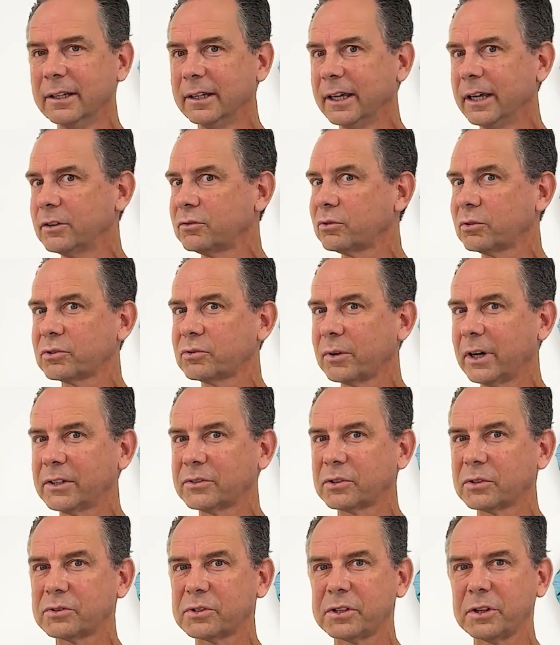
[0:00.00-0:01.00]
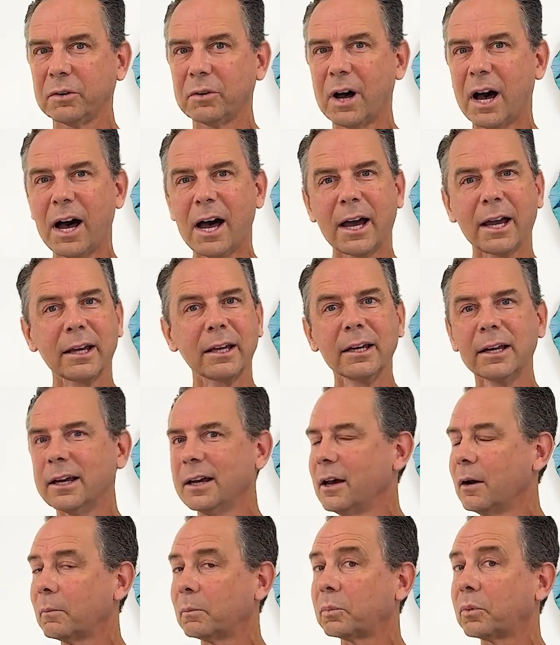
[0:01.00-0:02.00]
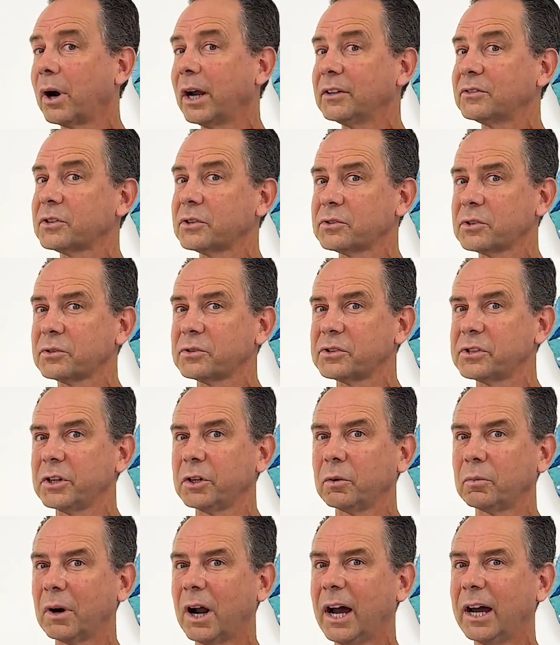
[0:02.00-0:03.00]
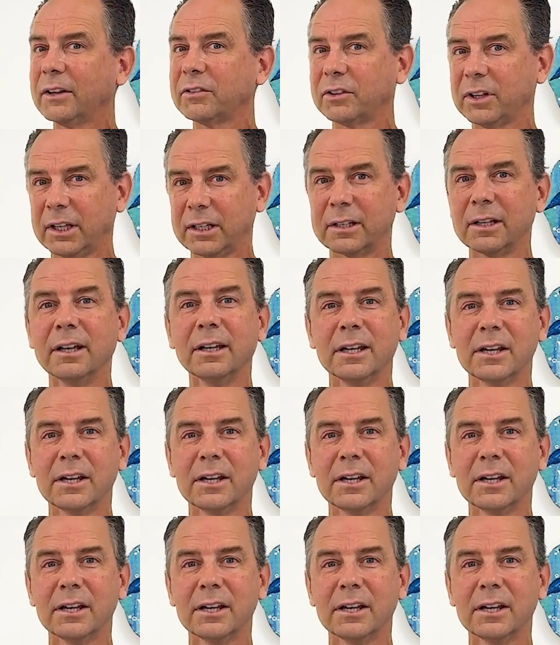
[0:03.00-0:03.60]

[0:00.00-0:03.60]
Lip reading: Interest rates are still high, prices are still rising.